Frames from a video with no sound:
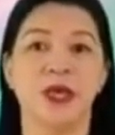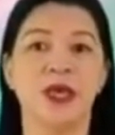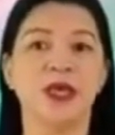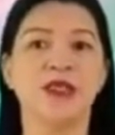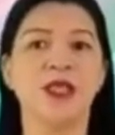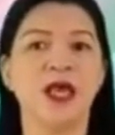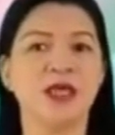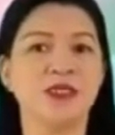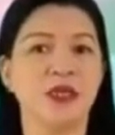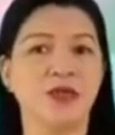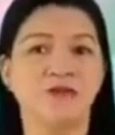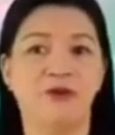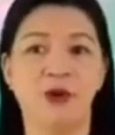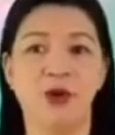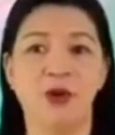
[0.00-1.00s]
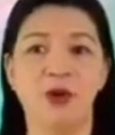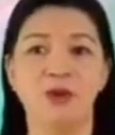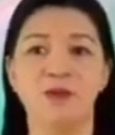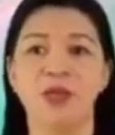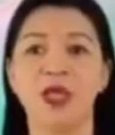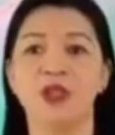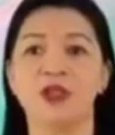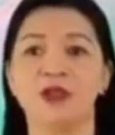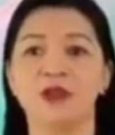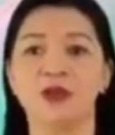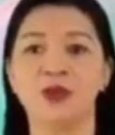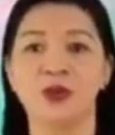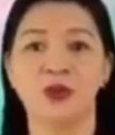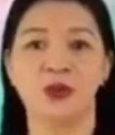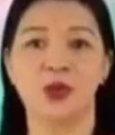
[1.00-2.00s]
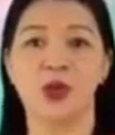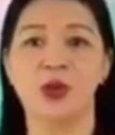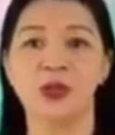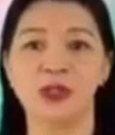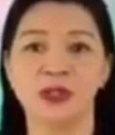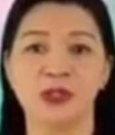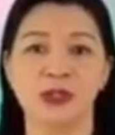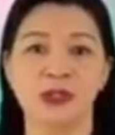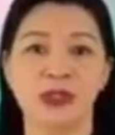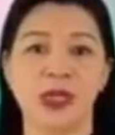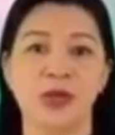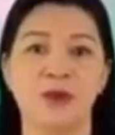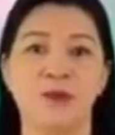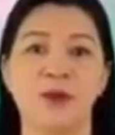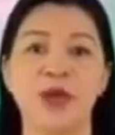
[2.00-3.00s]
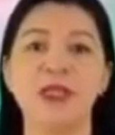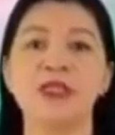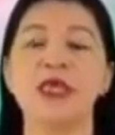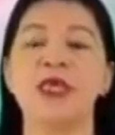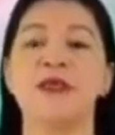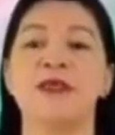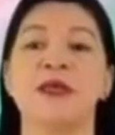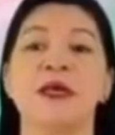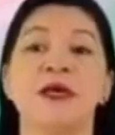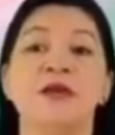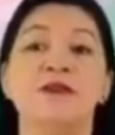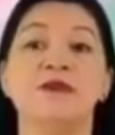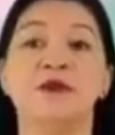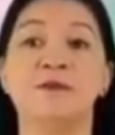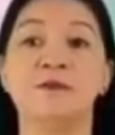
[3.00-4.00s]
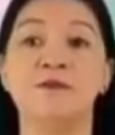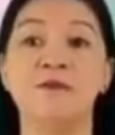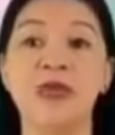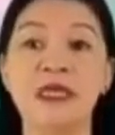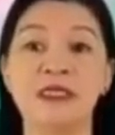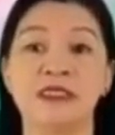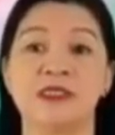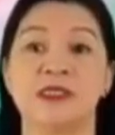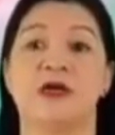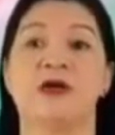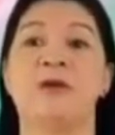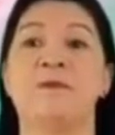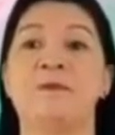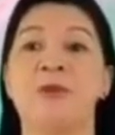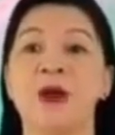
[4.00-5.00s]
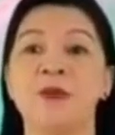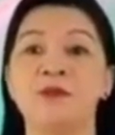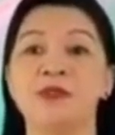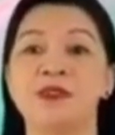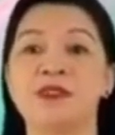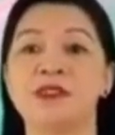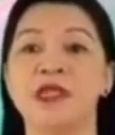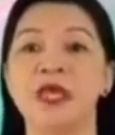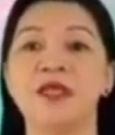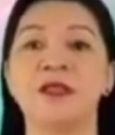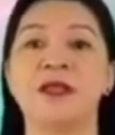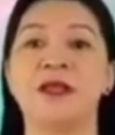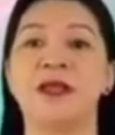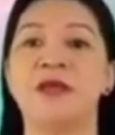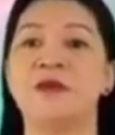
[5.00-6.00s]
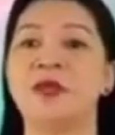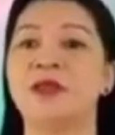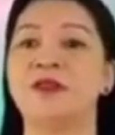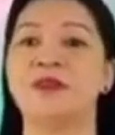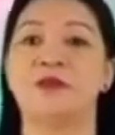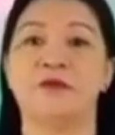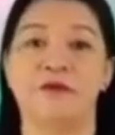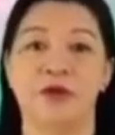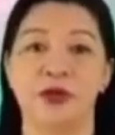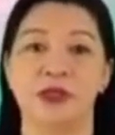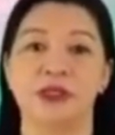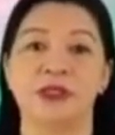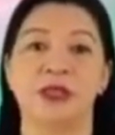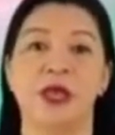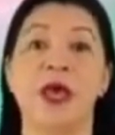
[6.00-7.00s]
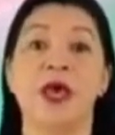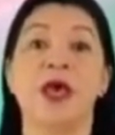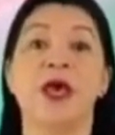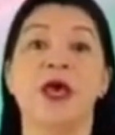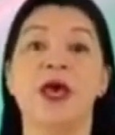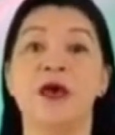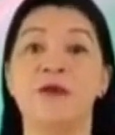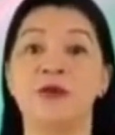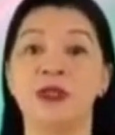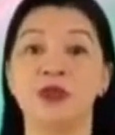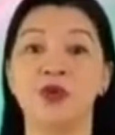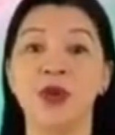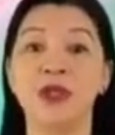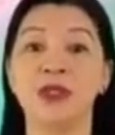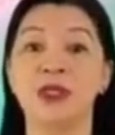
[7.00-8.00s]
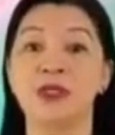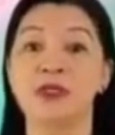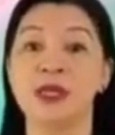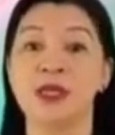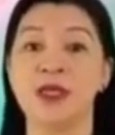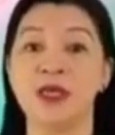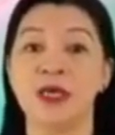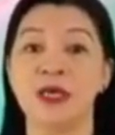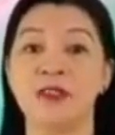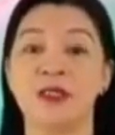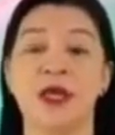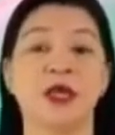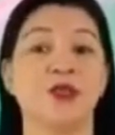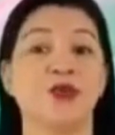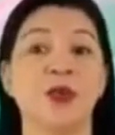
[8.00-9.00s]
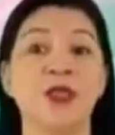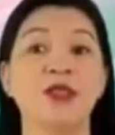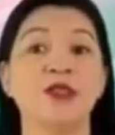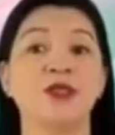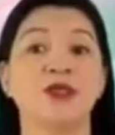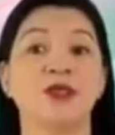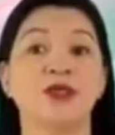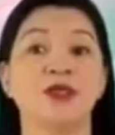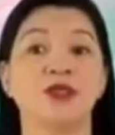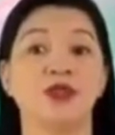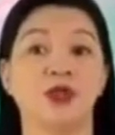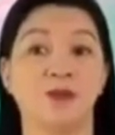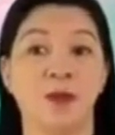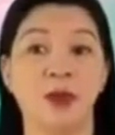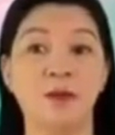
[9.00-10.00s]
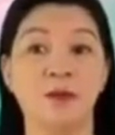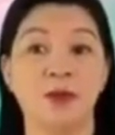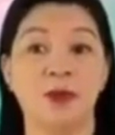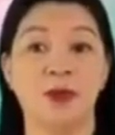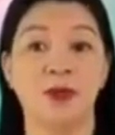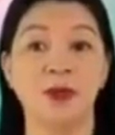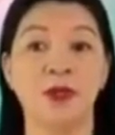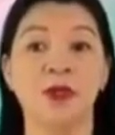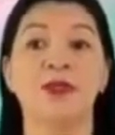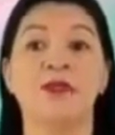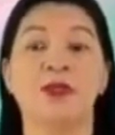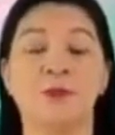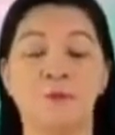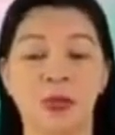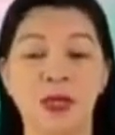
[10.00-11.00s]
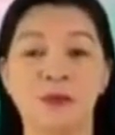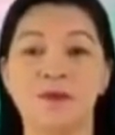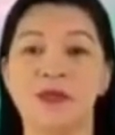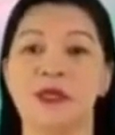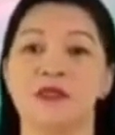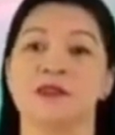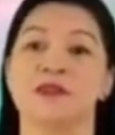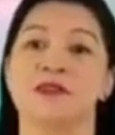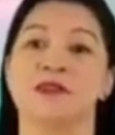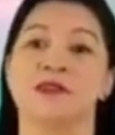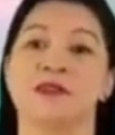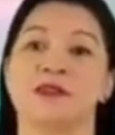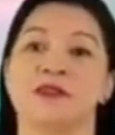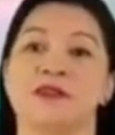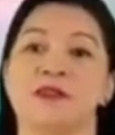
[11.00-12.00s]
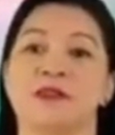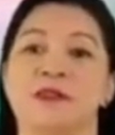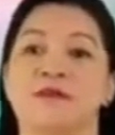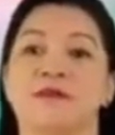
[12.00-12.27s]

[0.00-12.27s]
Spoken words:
It has evolved into also celebrating the feast of Pope St. Clement I every 22nd and 23rd November, the Philippines.